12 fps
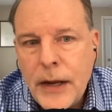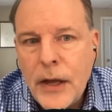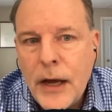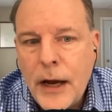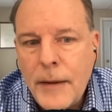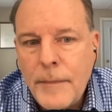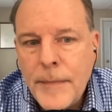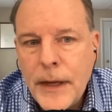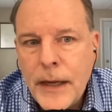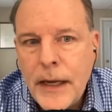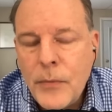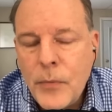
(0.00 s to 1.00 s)
that um,
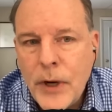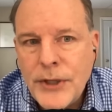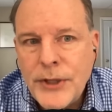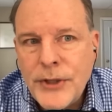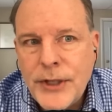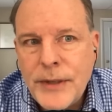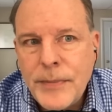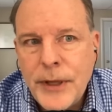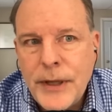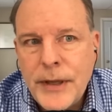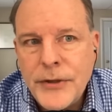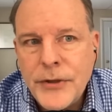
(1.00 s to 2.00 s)
it wasn't simply
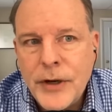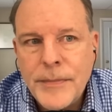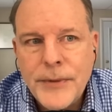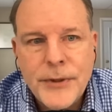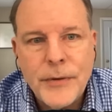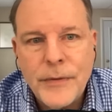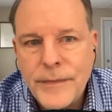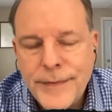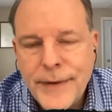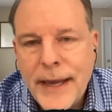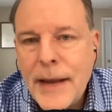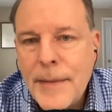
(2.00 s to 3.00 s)
that Trump sort of
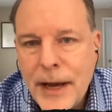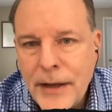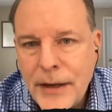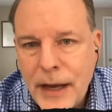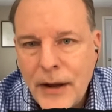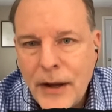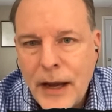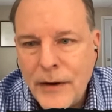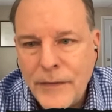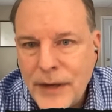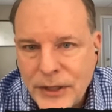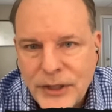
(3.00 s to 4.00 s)
came out out, out
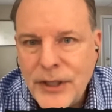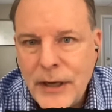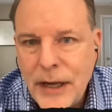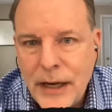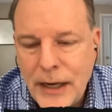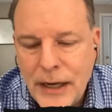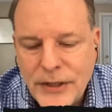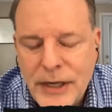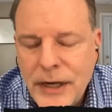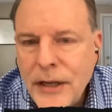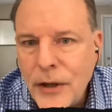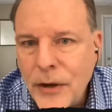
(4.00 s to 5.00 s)
of next, ex
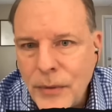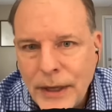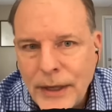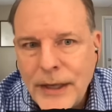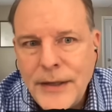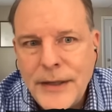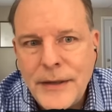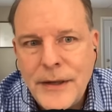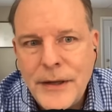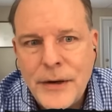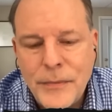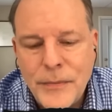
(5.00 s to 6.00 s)
nihilo, like he did,
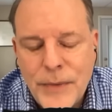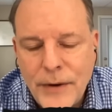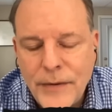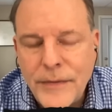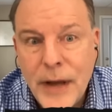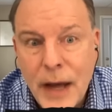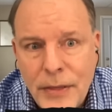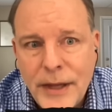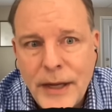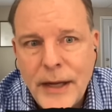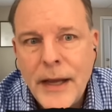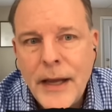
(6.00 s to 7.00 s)
you know, out of
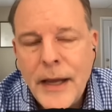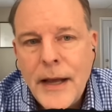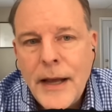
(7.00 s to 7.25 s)
nothing. Mm -hmm.